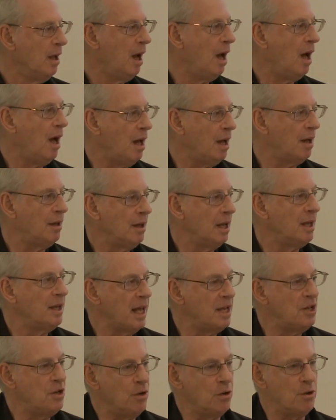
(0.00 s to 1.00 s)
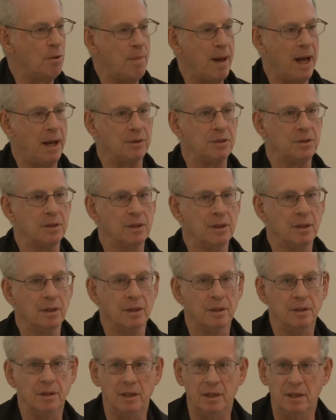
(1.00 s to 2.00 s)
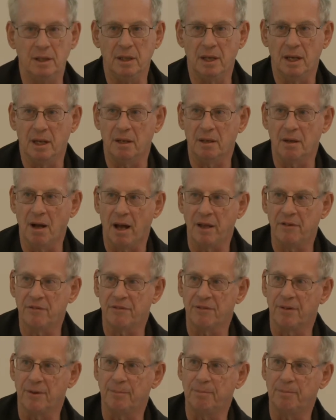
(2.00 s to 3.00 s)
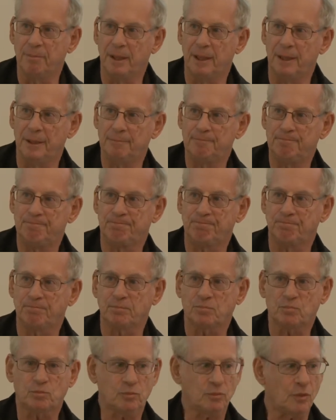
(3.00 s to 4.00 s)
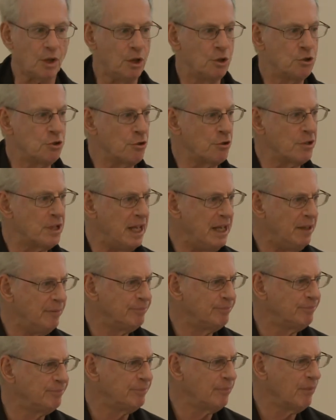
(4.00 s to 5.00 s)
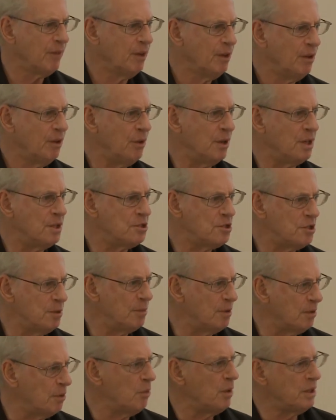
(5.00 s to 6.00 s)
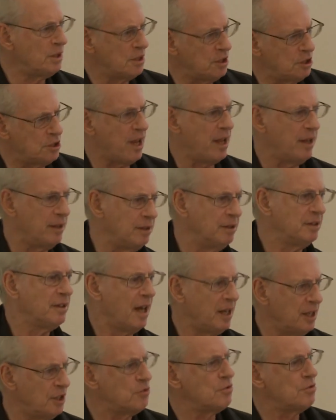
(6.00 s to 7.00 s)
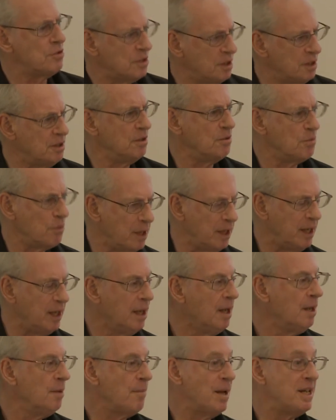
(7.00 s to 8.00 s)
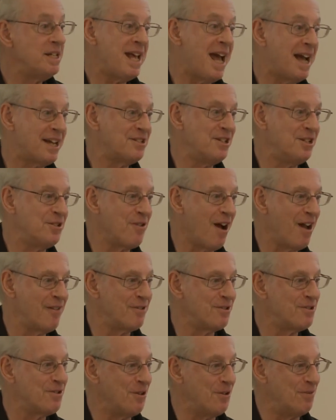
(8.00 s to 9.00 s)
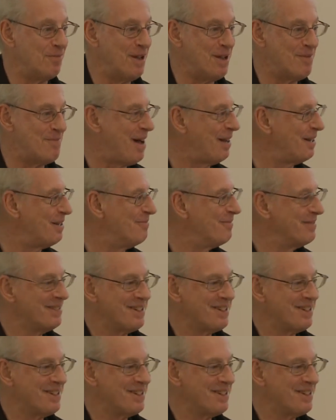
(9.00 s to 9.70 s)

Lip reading: And I know about the guy from Turkey who had a similar, went to jail and got interested in reading. My taxi driver told me about him.